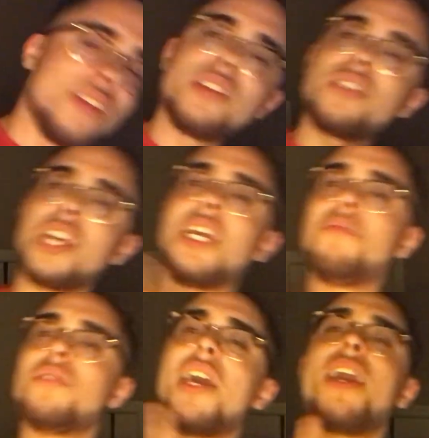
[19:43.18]

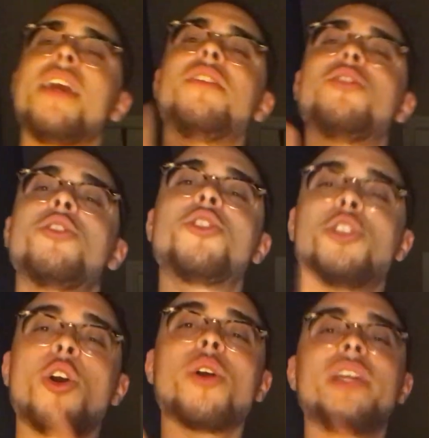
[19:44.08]
same day
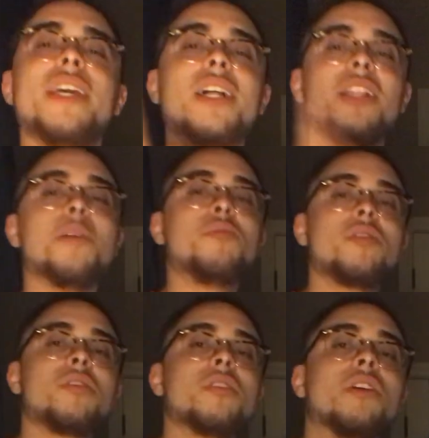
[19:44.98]
Charlie
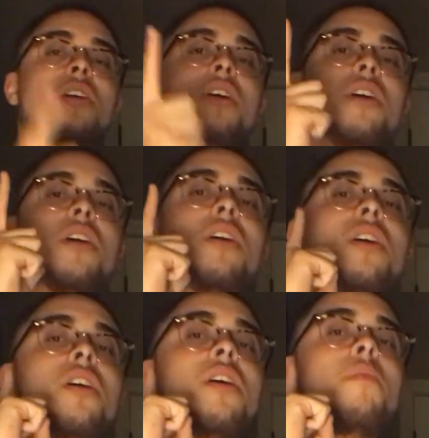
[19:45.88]
Clips
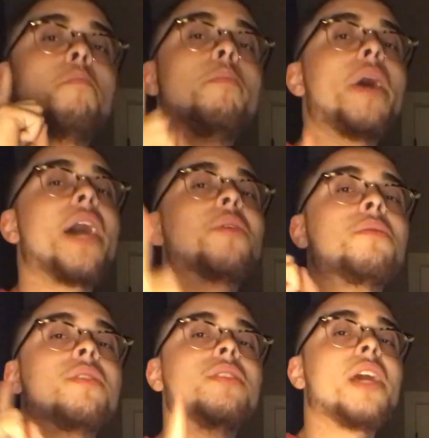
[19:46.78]

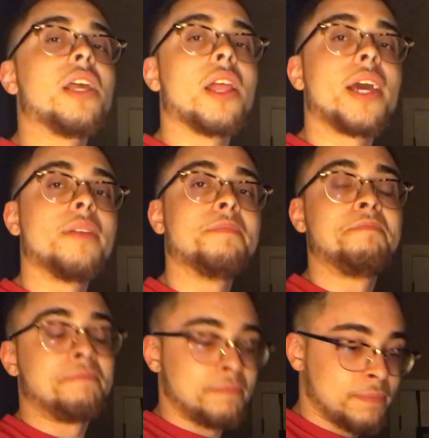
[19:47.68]
battled Daylight
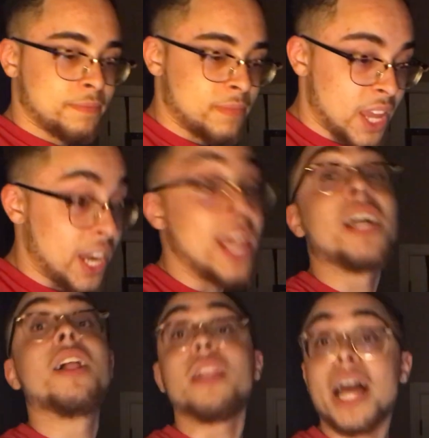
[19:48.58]
in
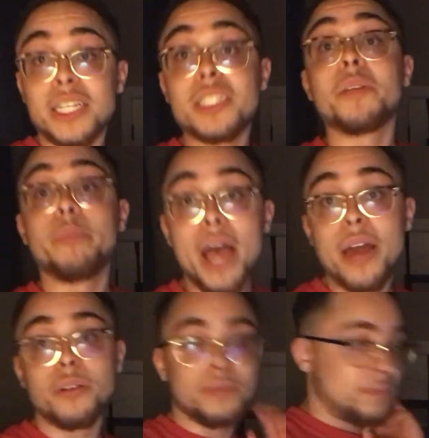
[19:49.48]
a classic
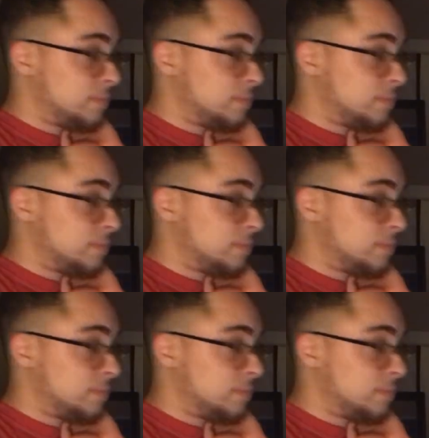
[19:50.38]
battle.